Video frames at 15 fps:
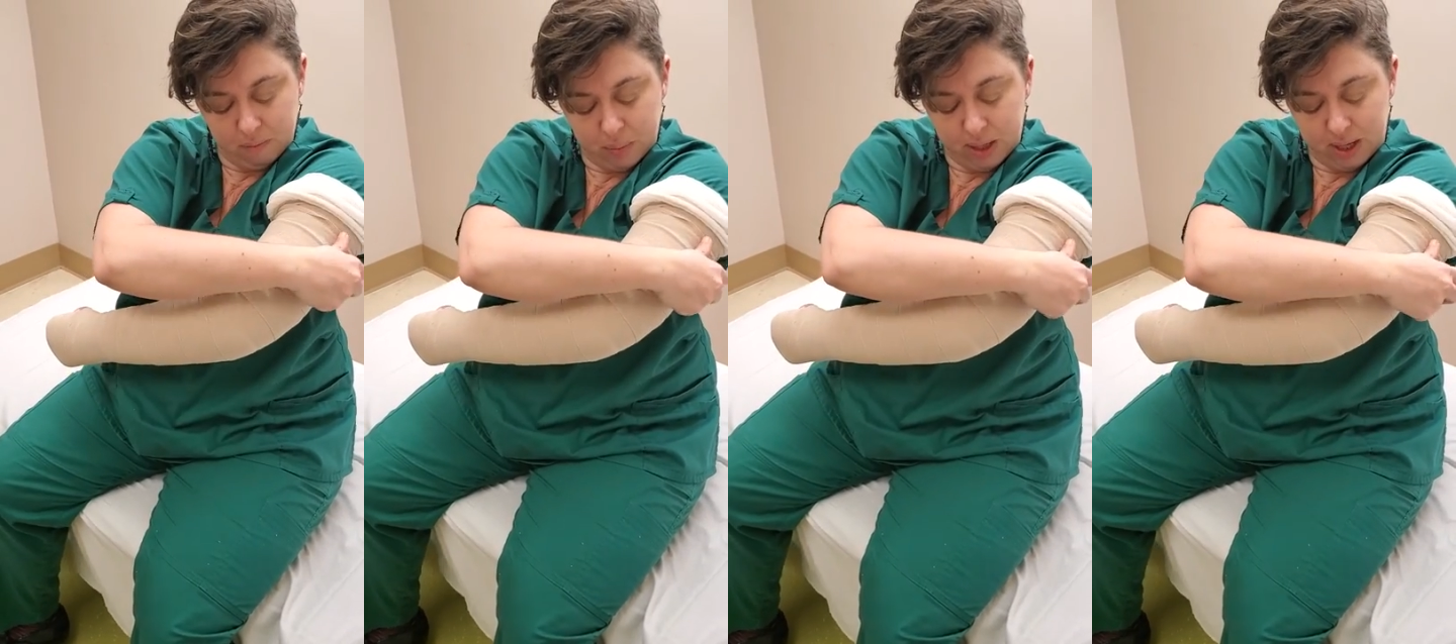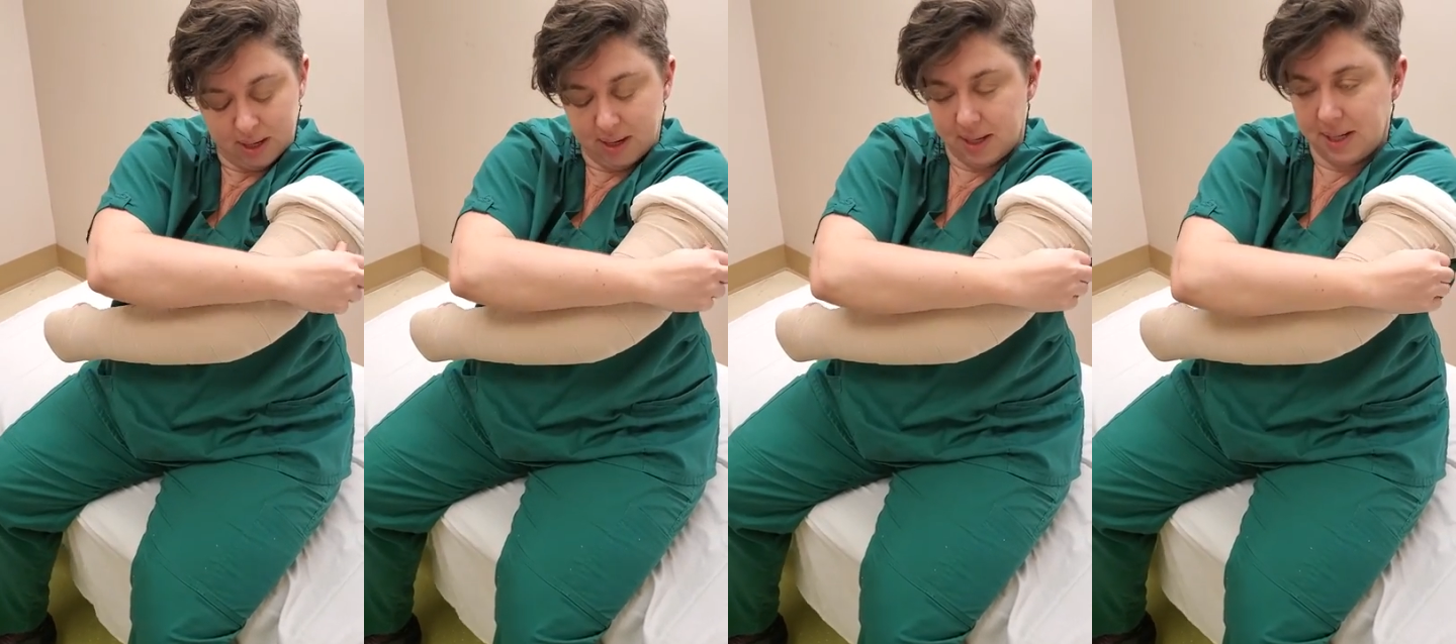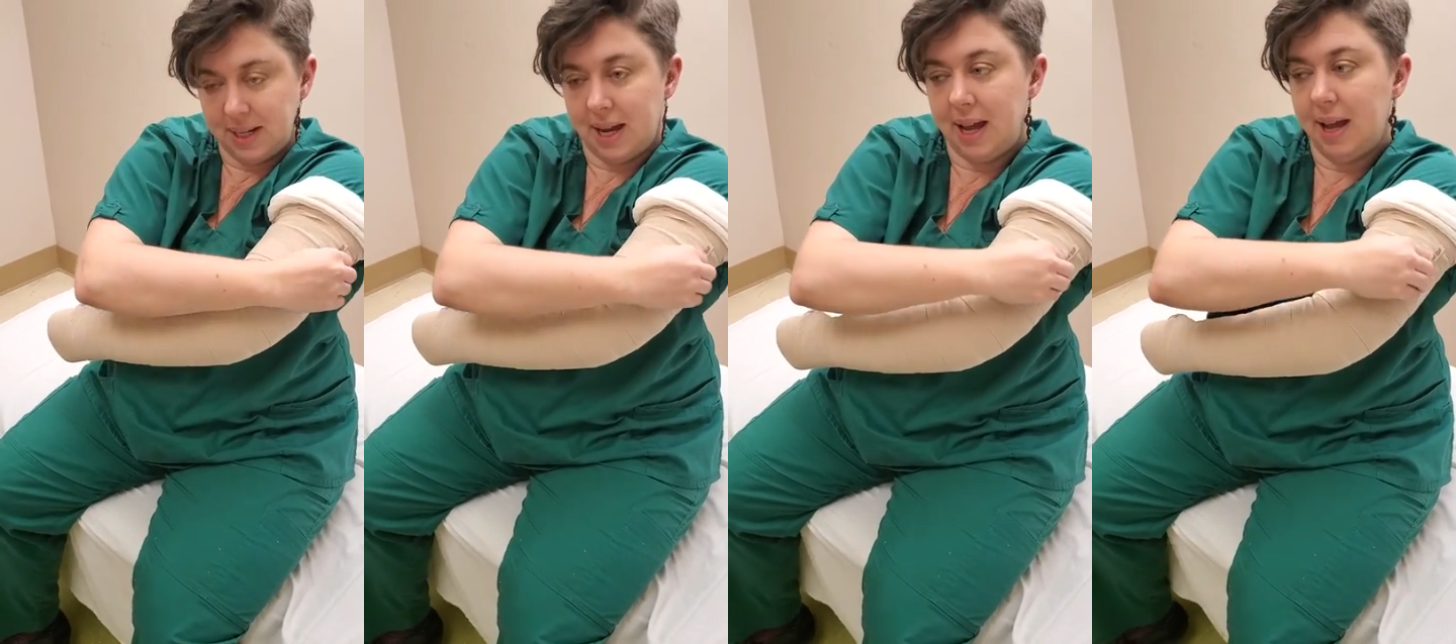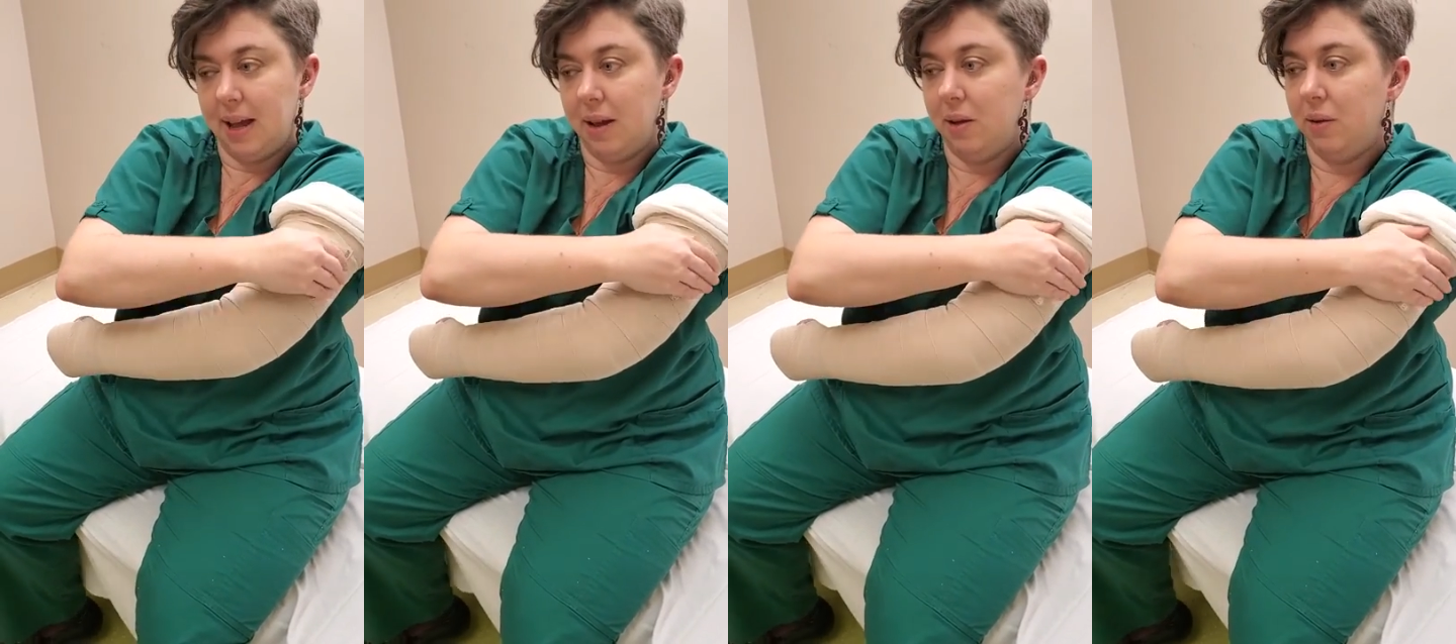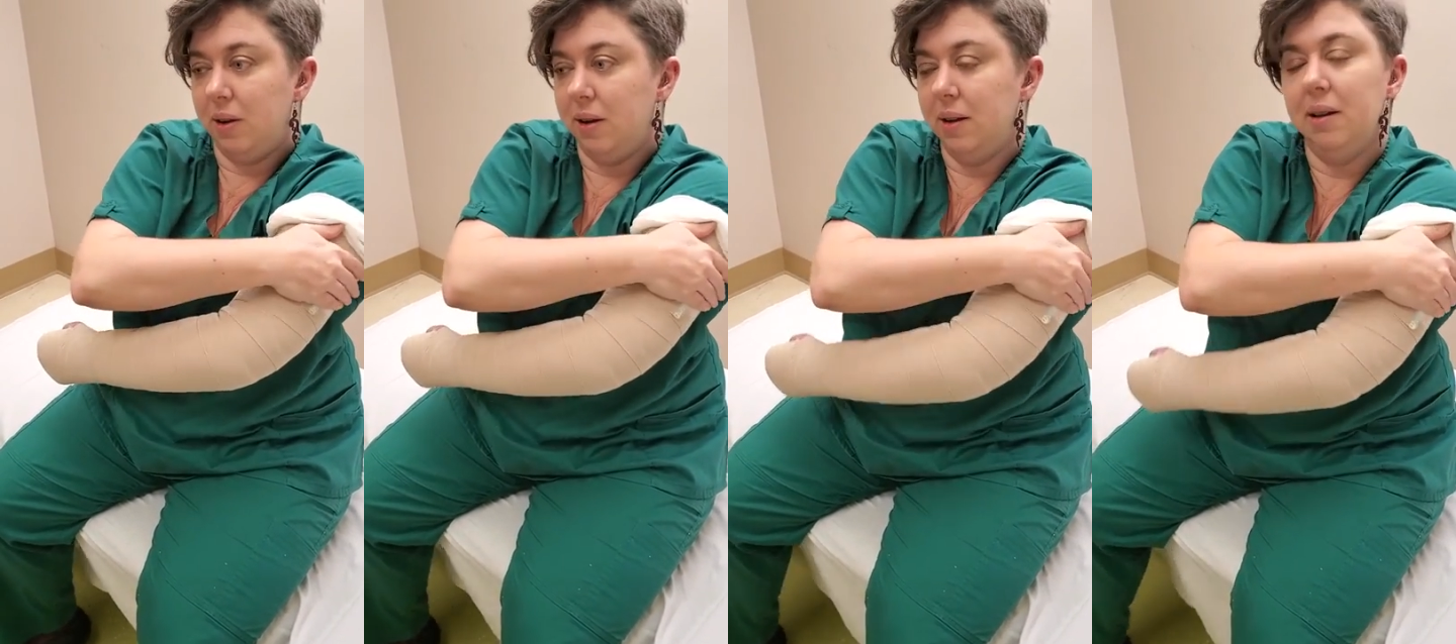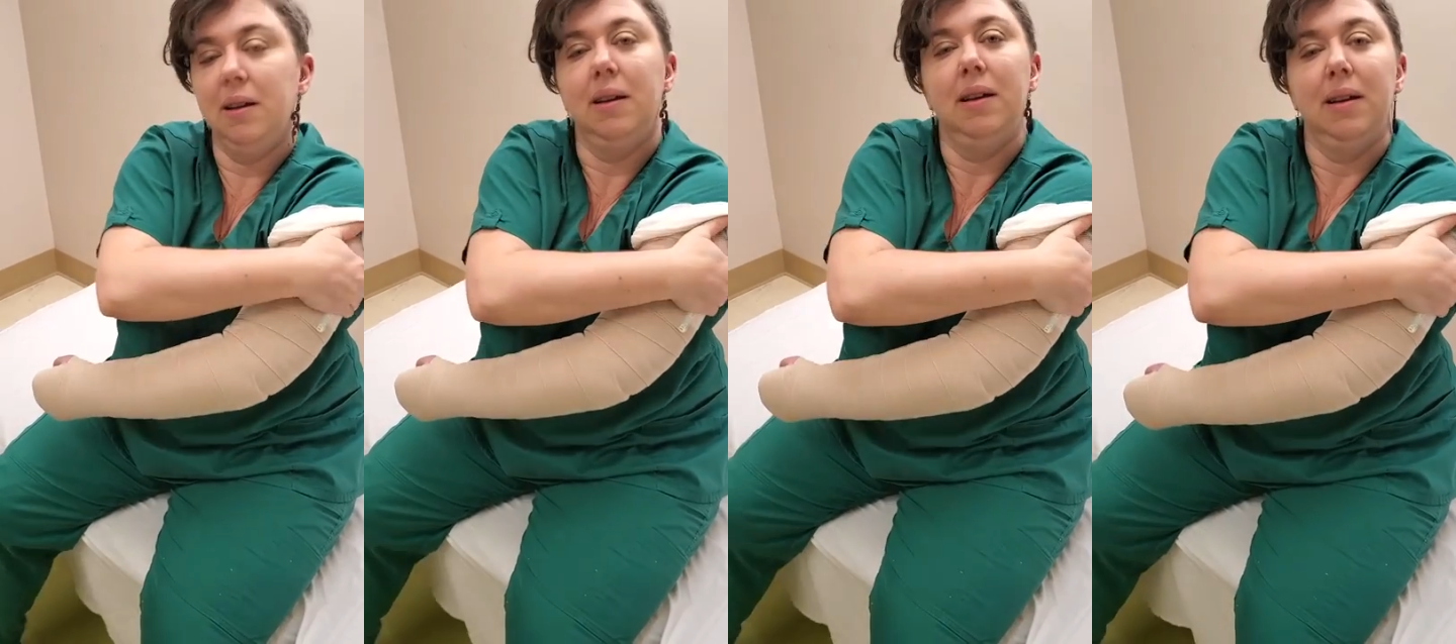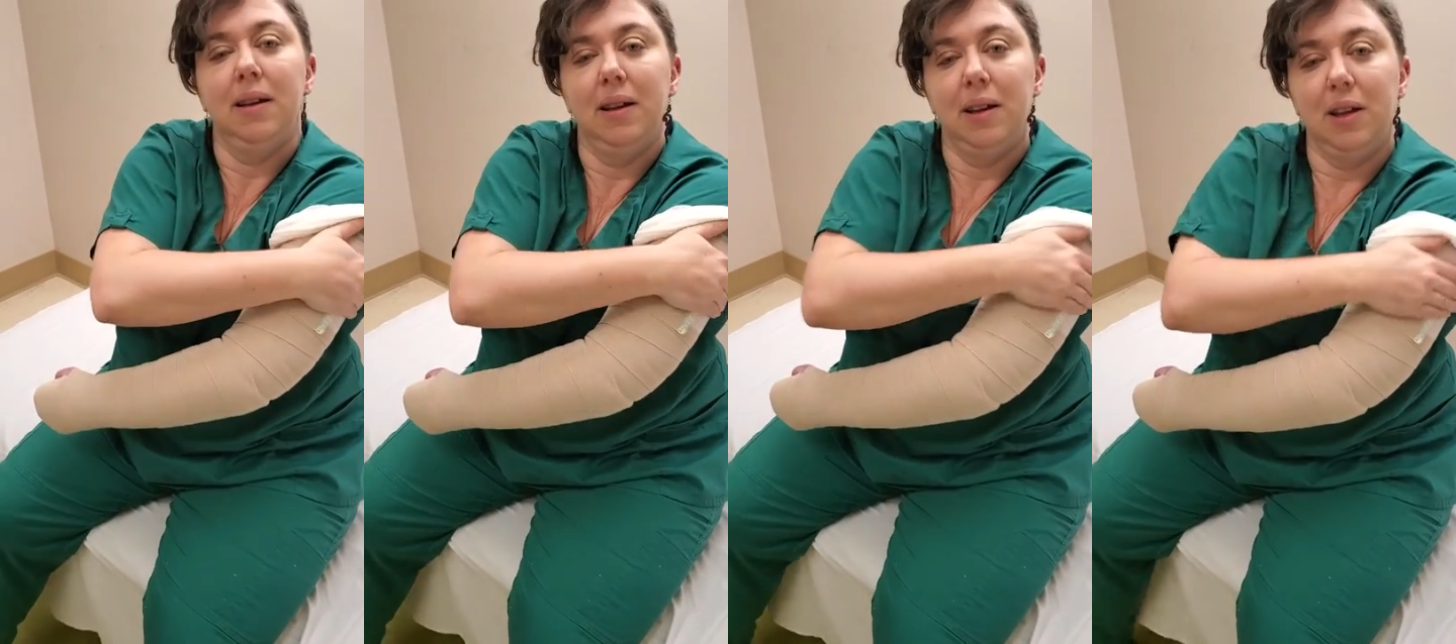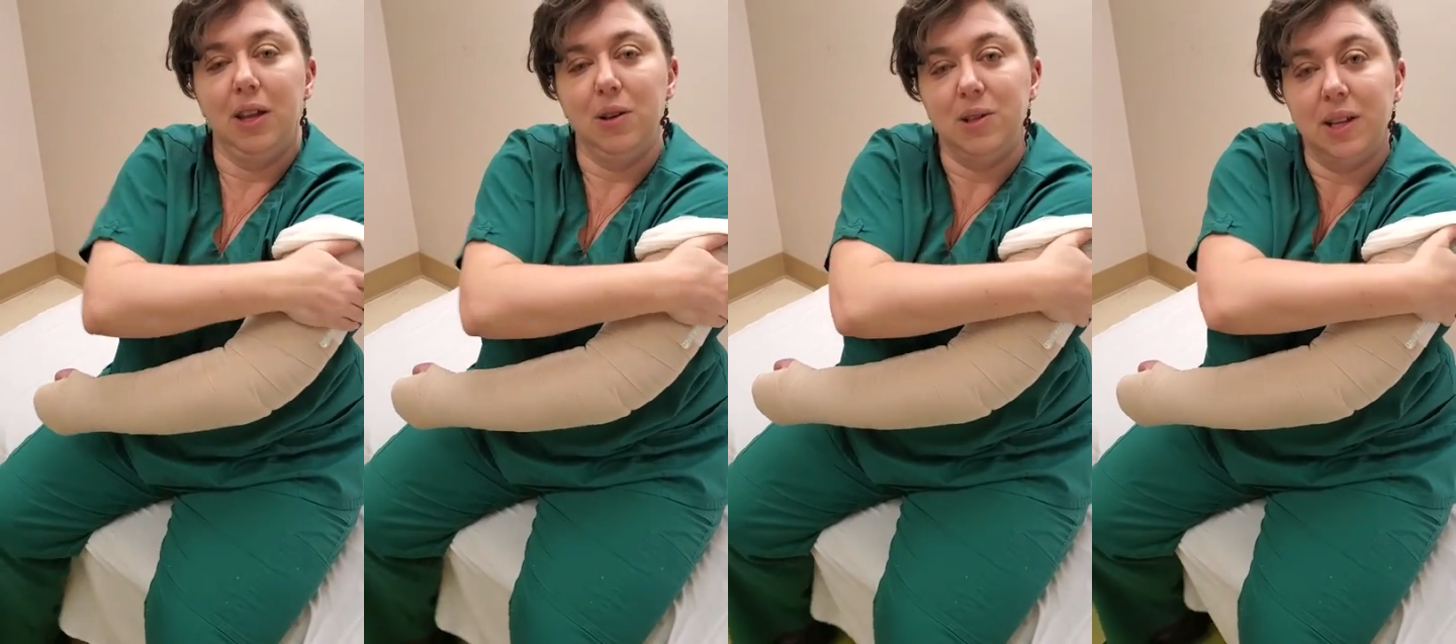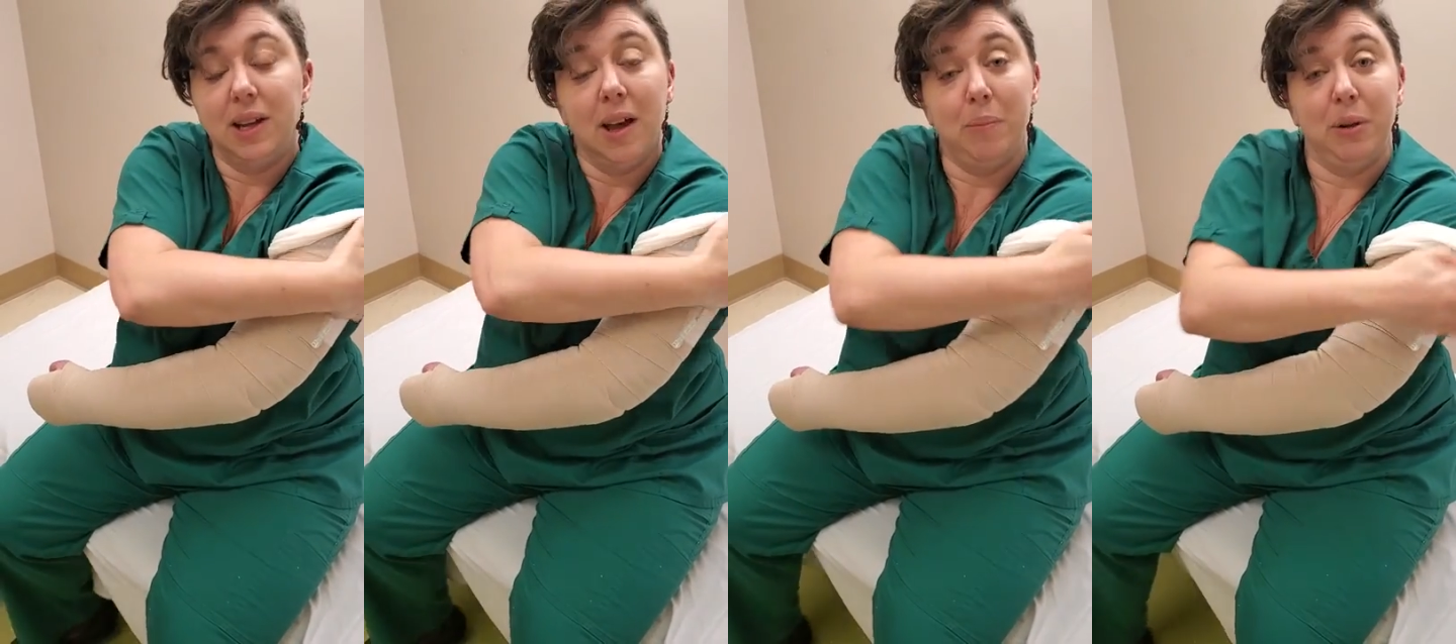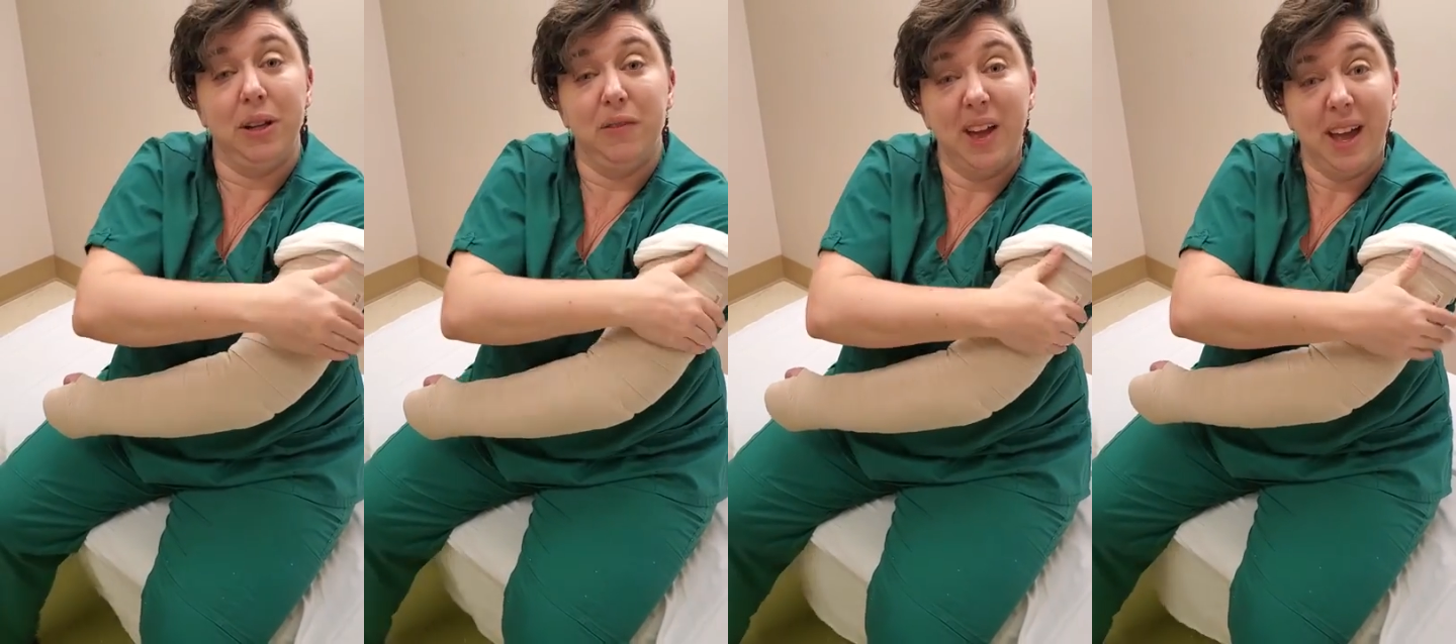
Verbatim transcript: pin it down, use a couple of